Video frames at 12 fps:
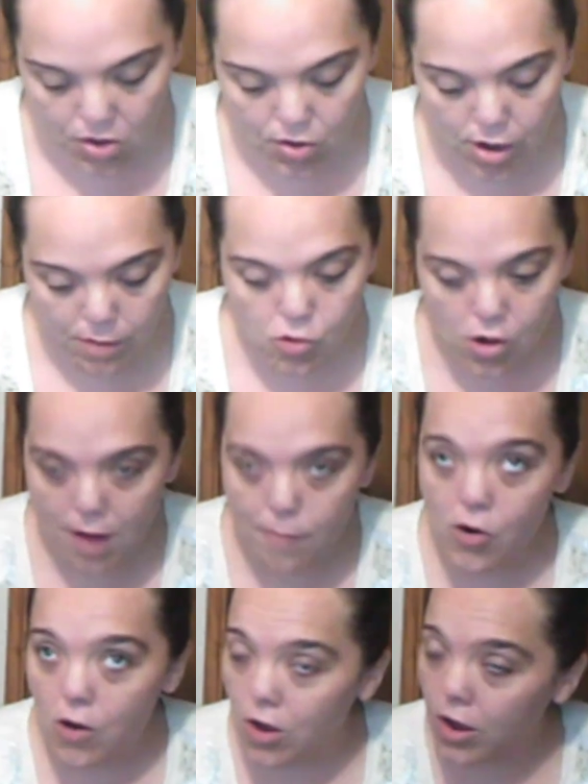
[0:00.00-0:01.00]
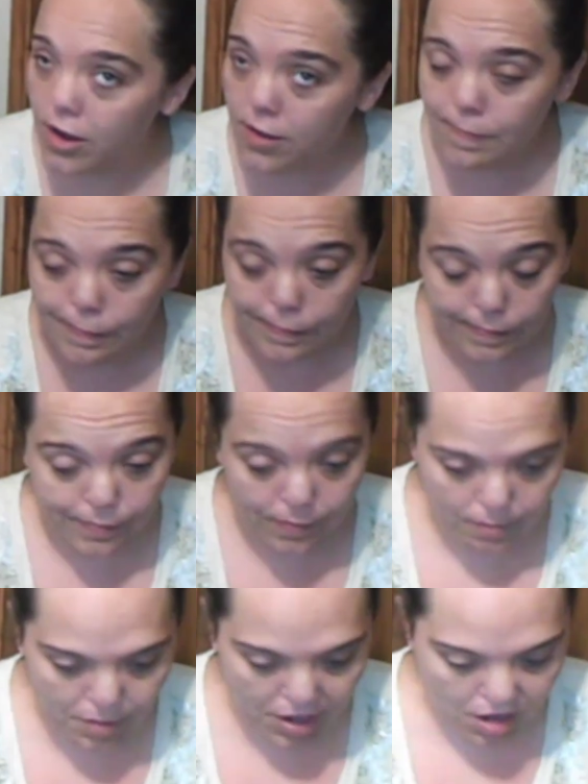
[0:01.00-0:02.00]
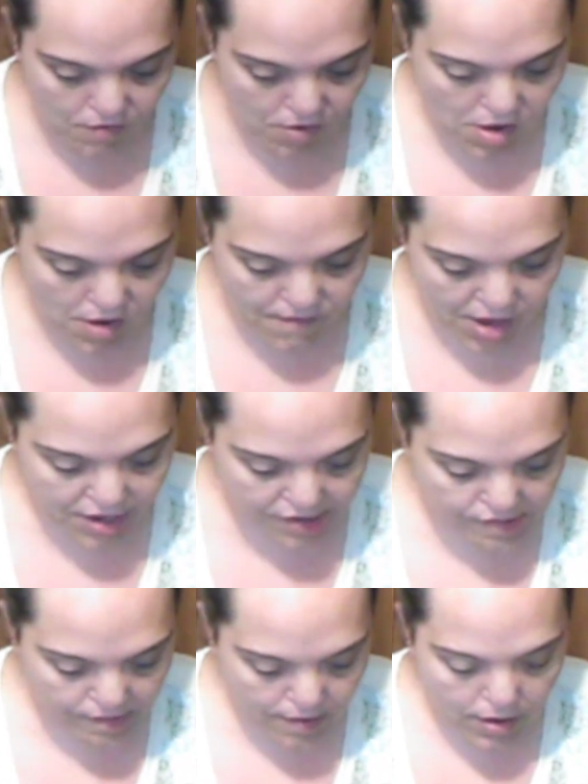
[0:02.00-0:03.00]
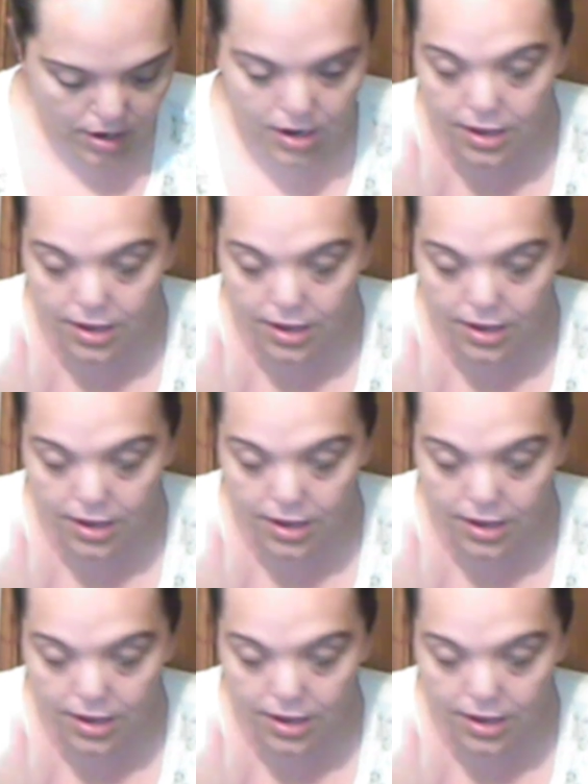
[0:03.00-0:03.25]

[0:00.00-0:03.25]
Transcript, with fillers: blurring primer on, my Cover FX.